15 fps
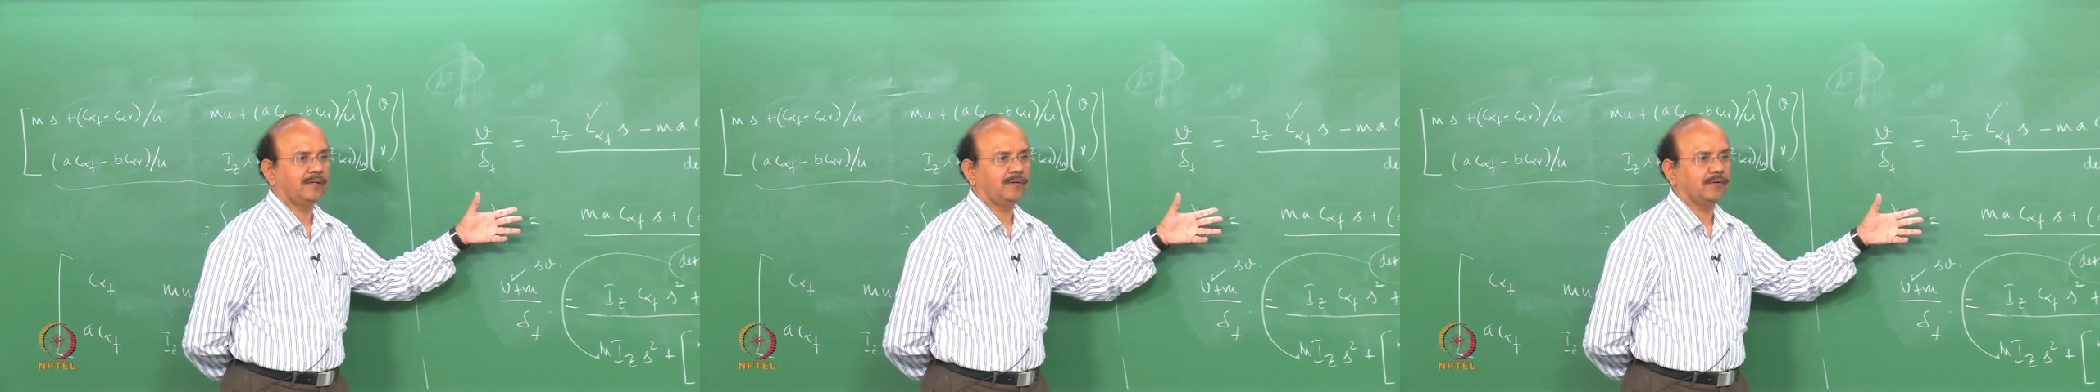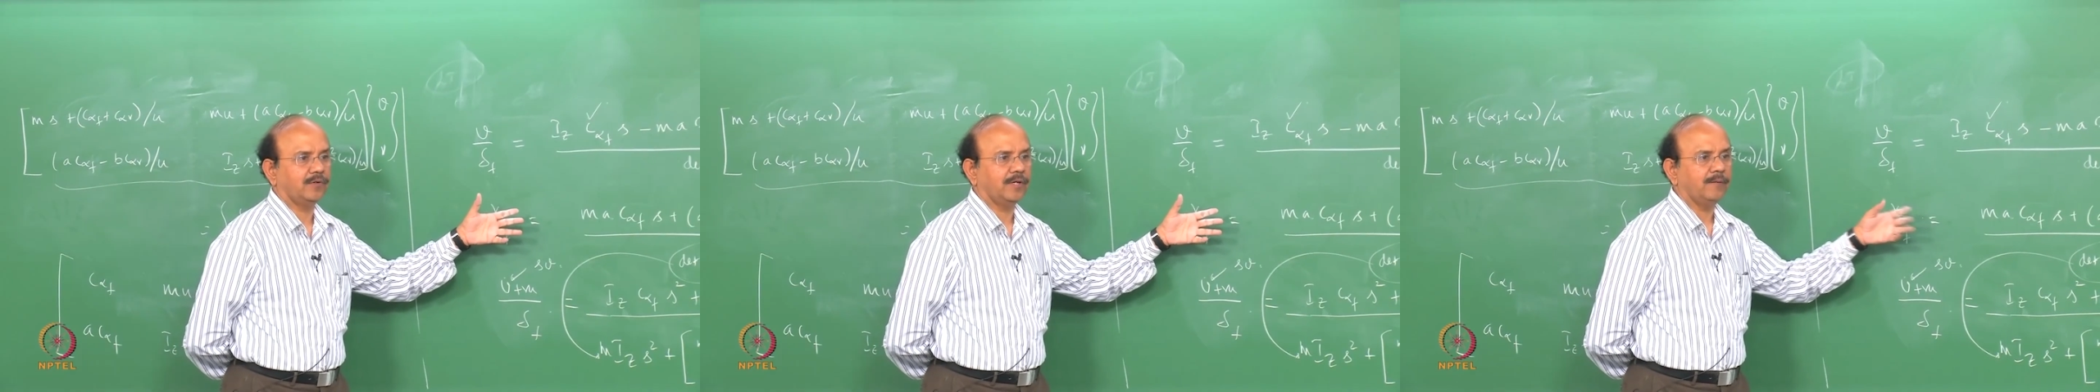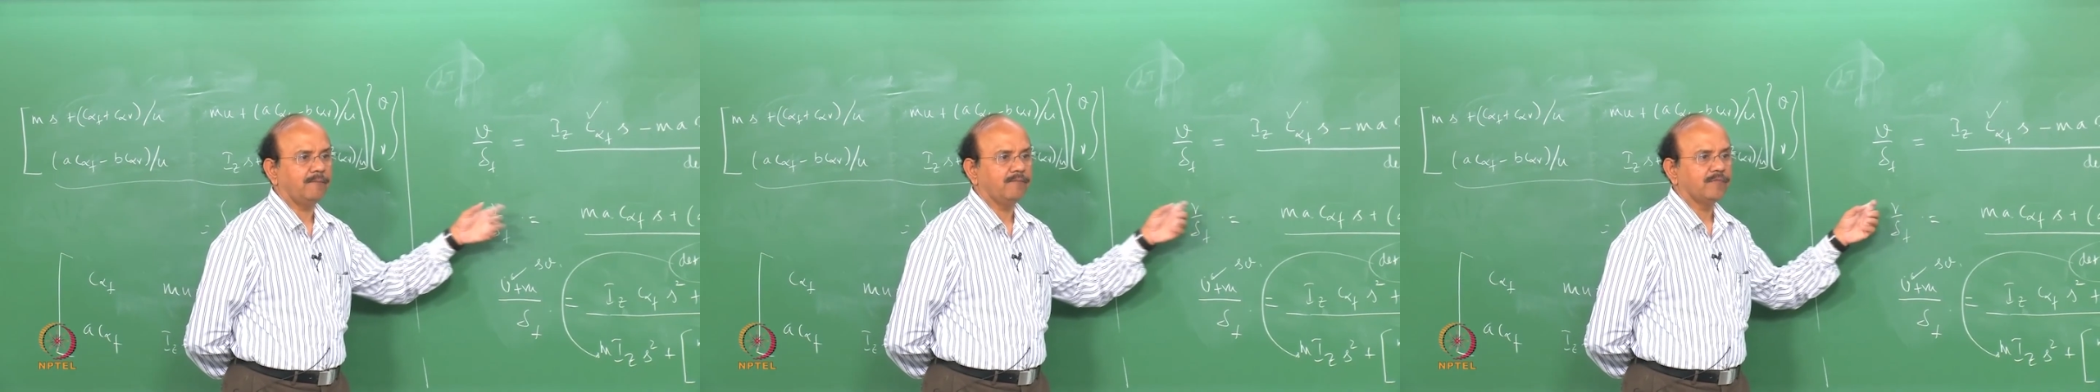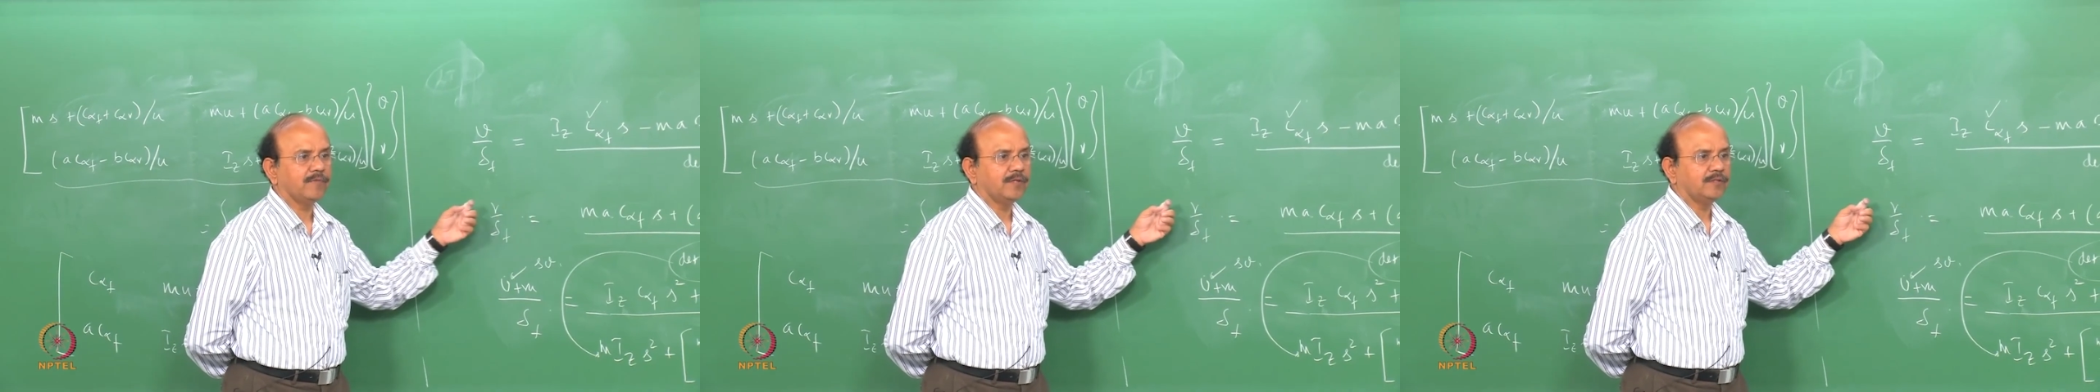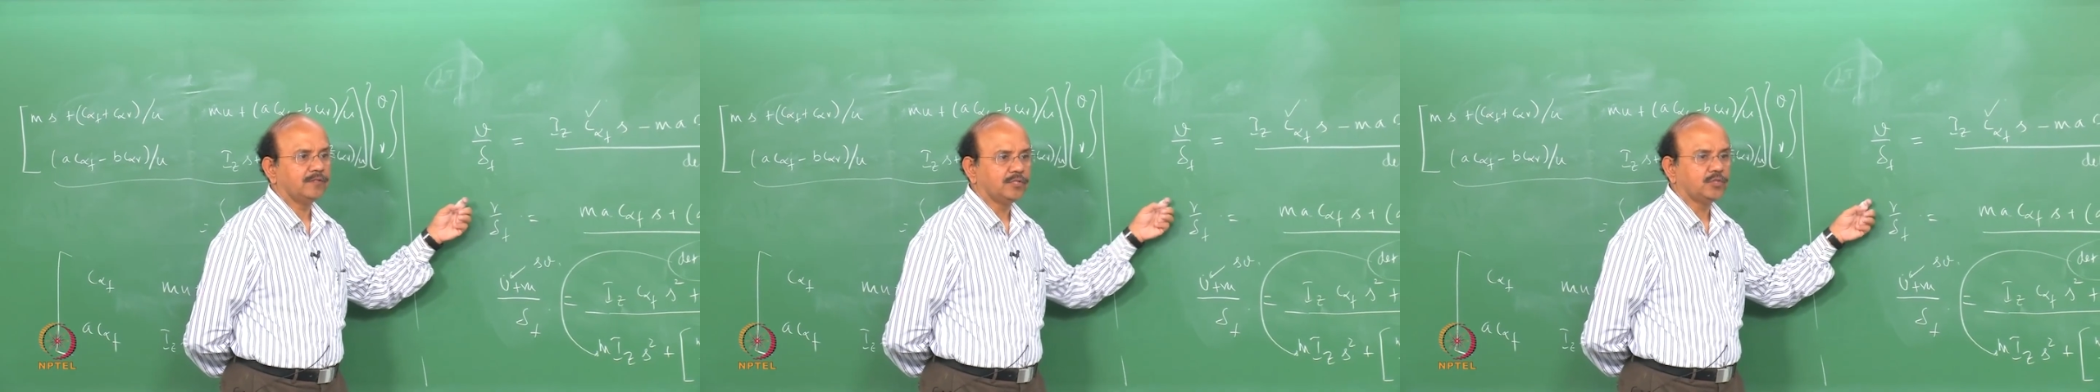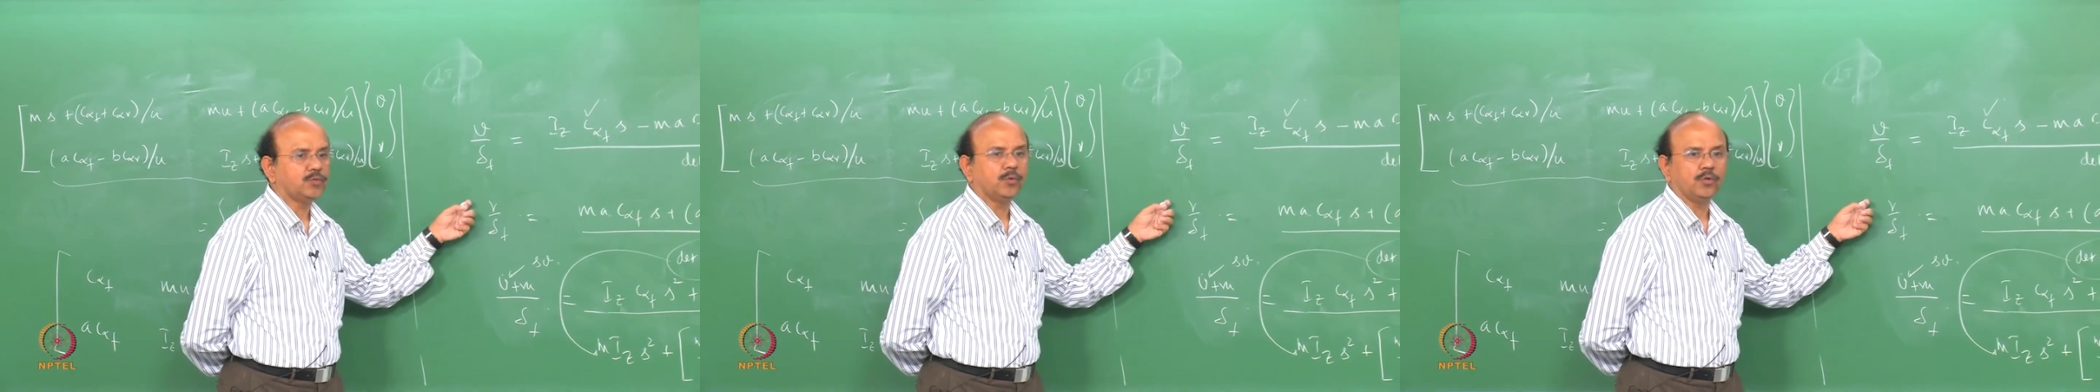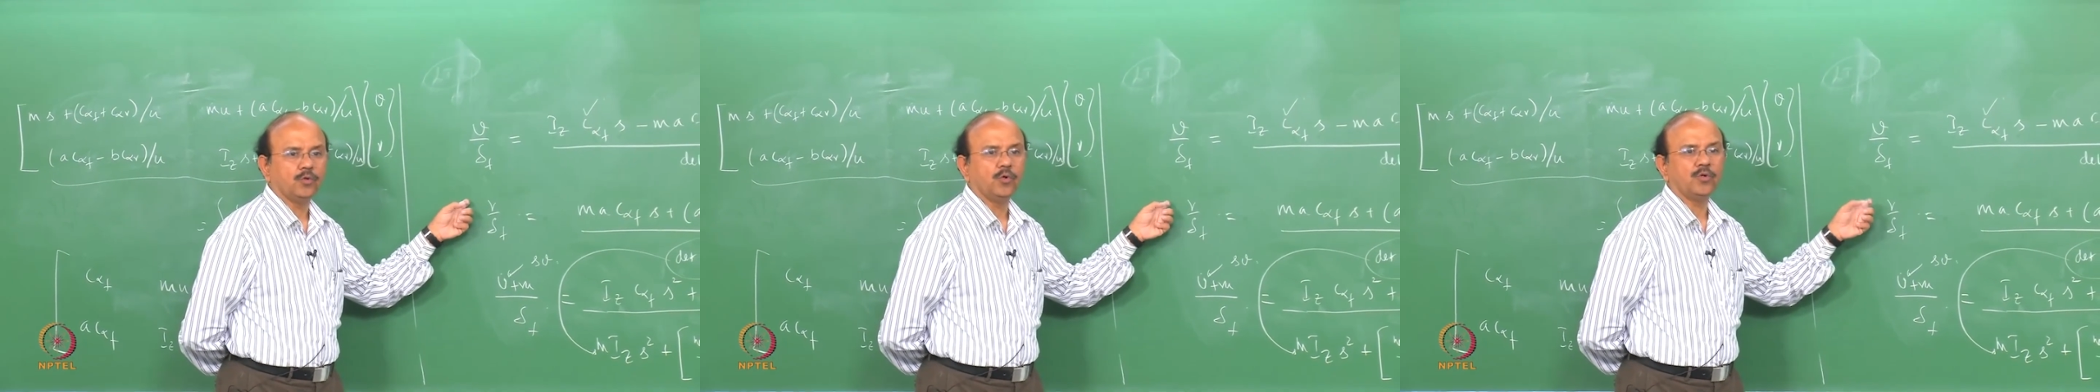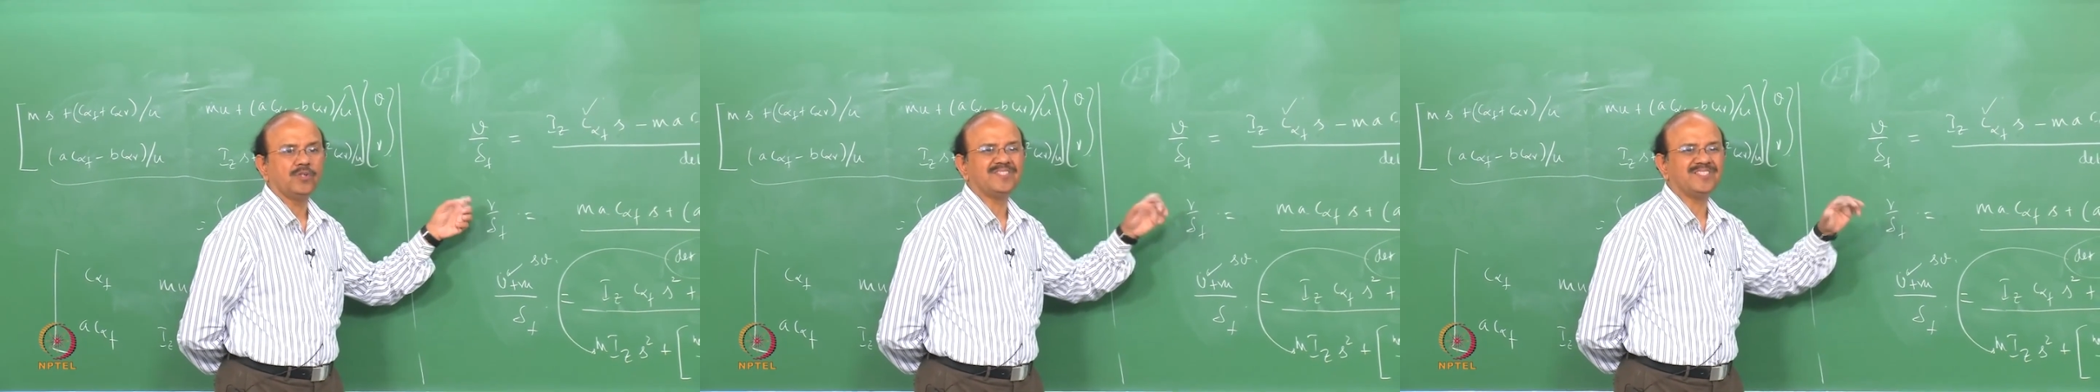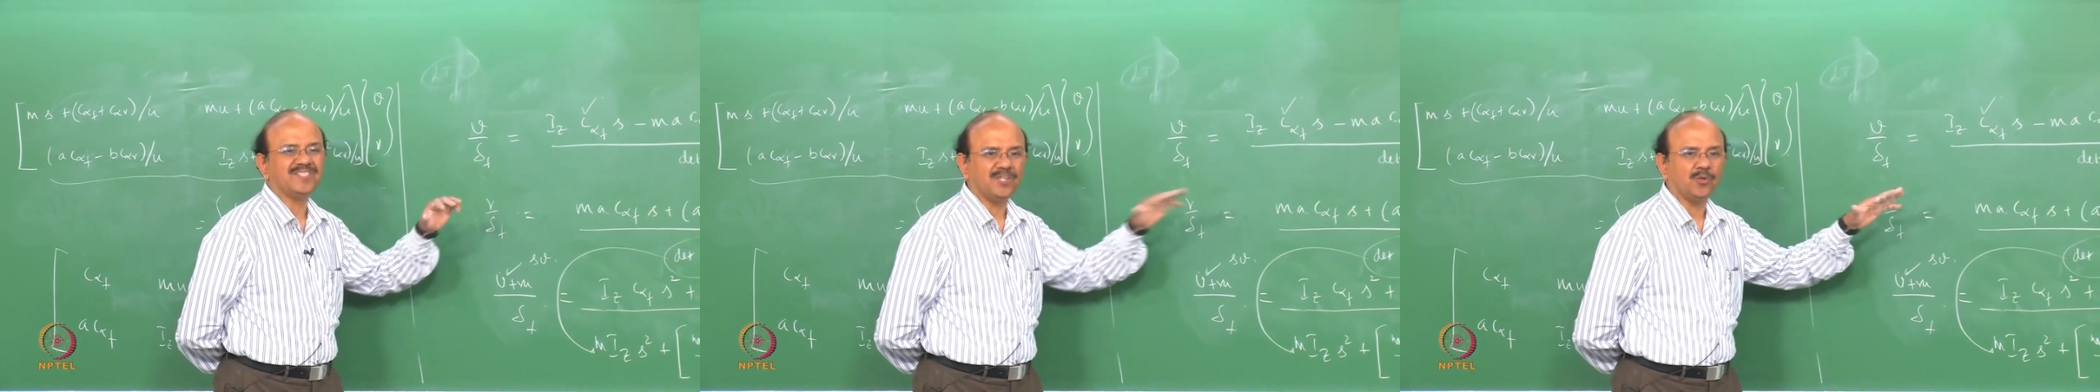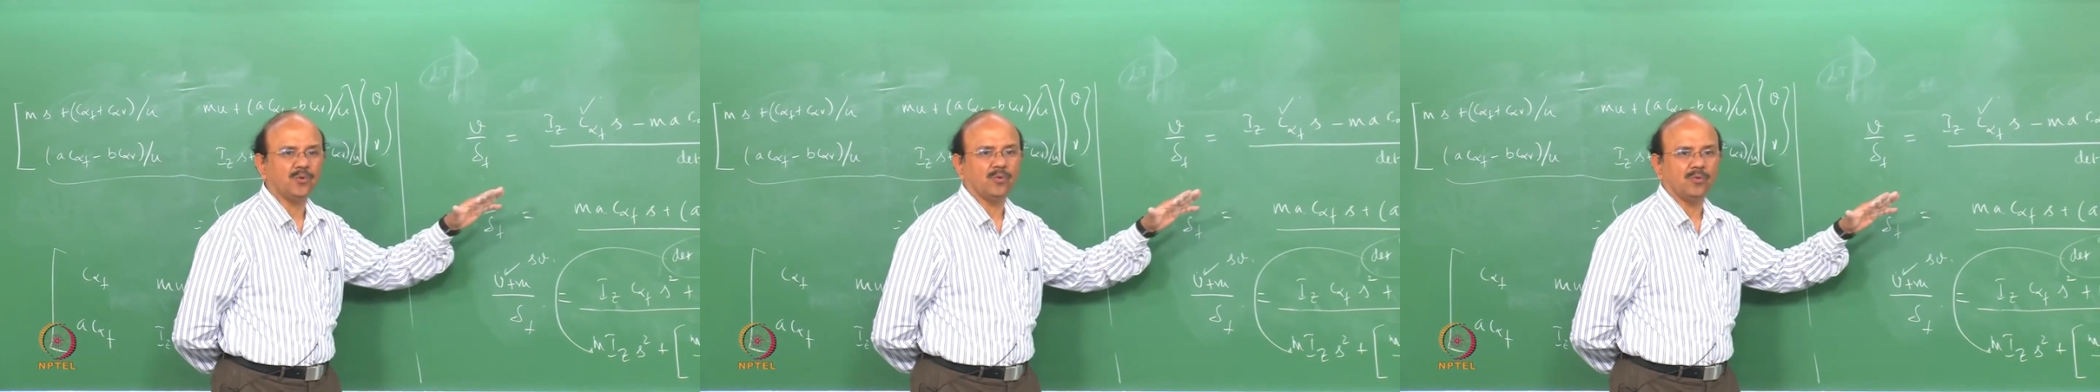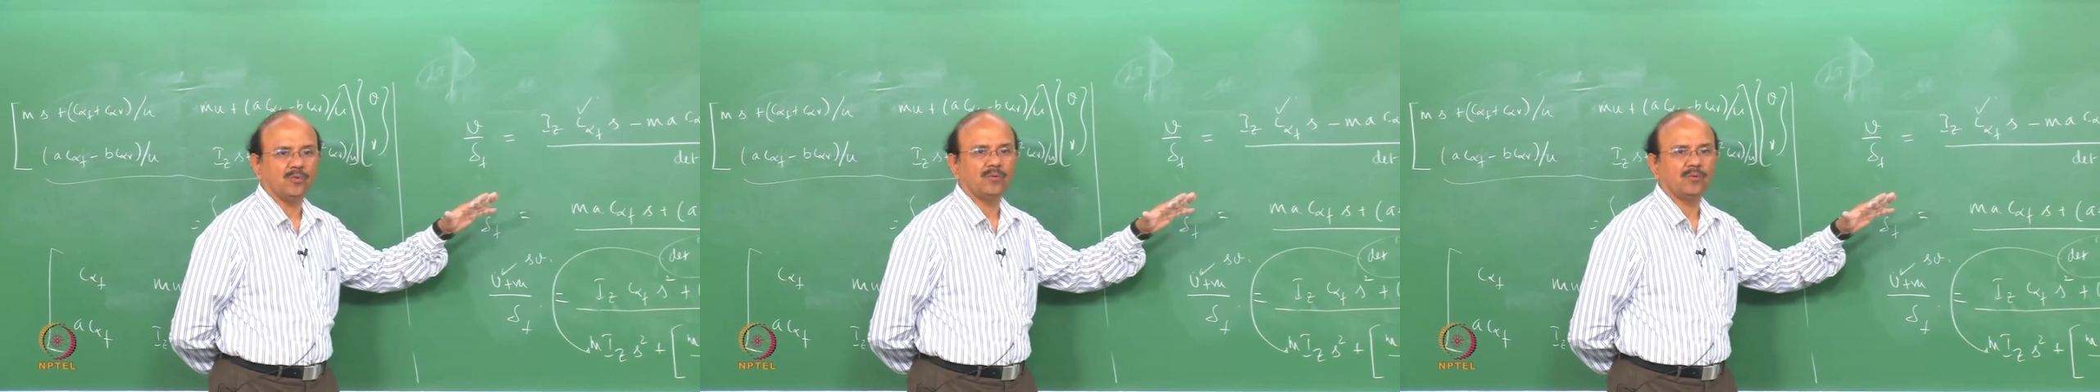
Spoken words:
okay, this would go to 0,